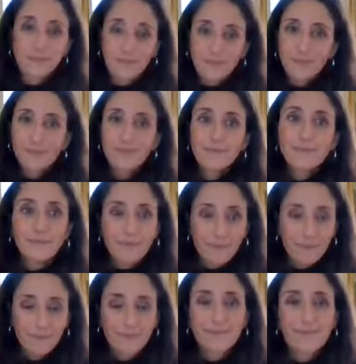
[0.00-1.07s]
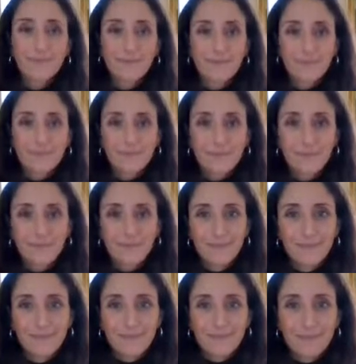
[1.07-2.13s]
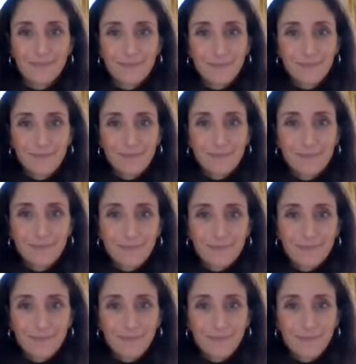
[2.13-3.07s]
This person isn't speaking.